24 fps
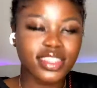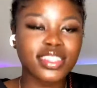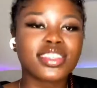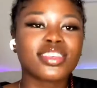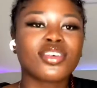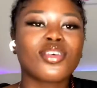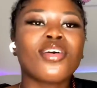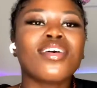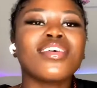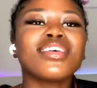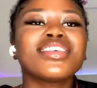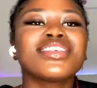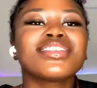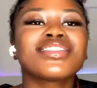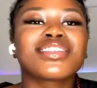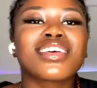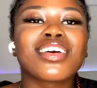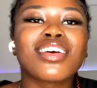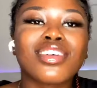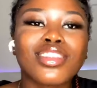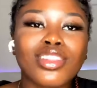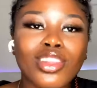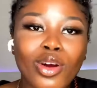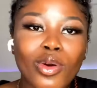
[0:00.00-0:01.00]
Call this a
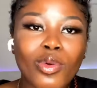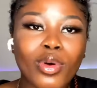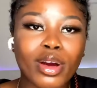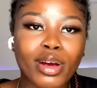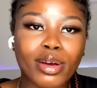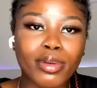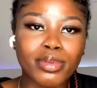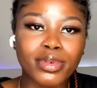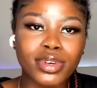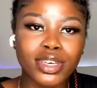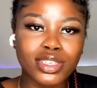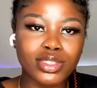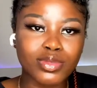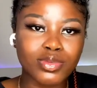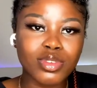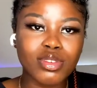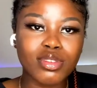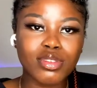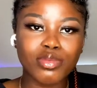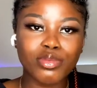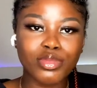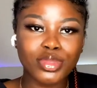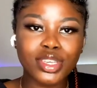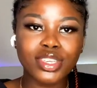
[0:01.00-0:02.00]
glow up, because
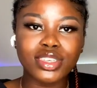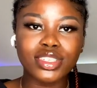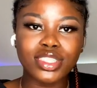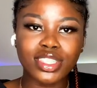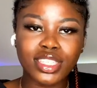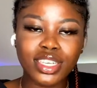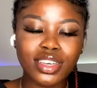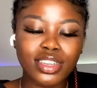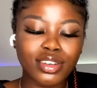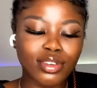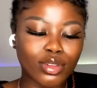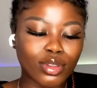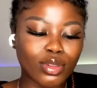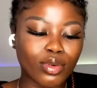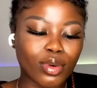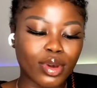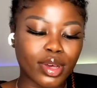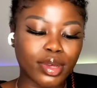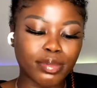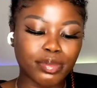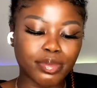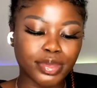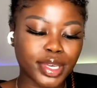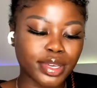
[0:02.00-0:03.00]
we did glow
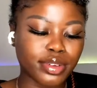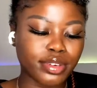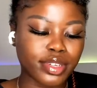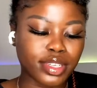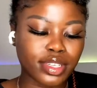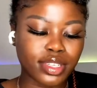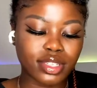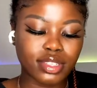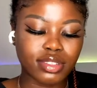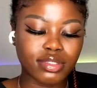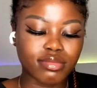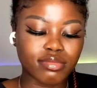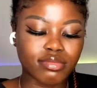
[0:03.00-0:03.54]
up, period.